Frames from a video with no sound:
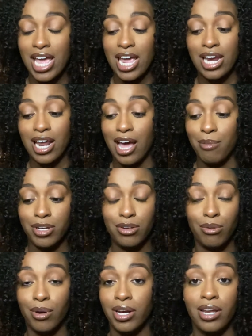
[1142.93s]
and I be
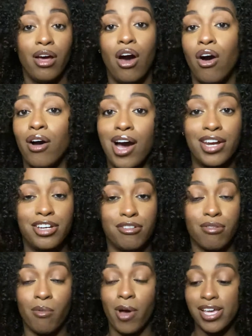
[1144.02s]
doing it all kind of
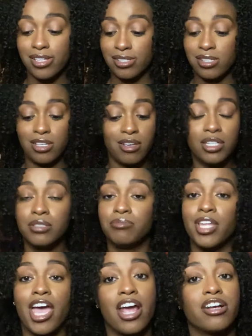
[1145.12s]
different ways. The
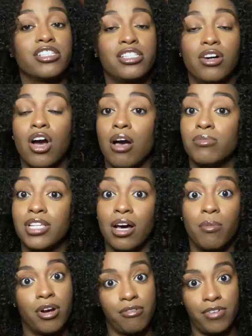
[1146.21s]
hair still comes out
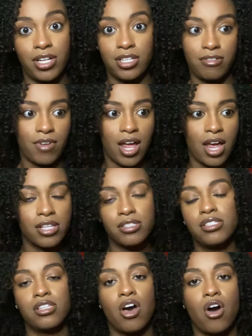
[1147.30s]
perfectly fine.
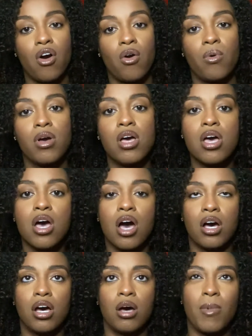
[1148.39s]
So
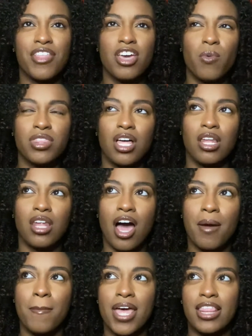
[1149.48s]
I think with the Loc
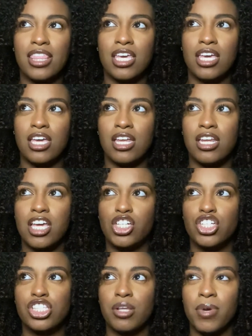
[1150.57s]
method, it
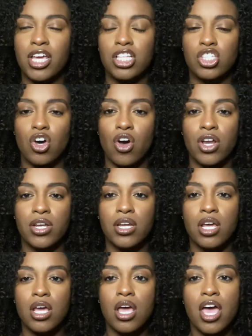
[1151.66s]
depends
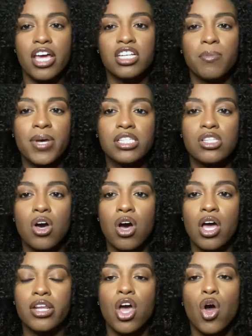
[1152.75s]

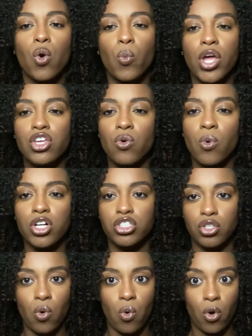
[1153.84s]
on when you want
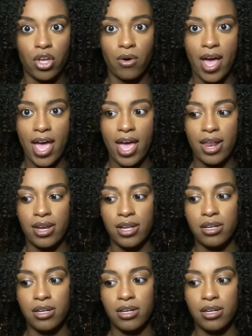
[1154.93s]
your oil added.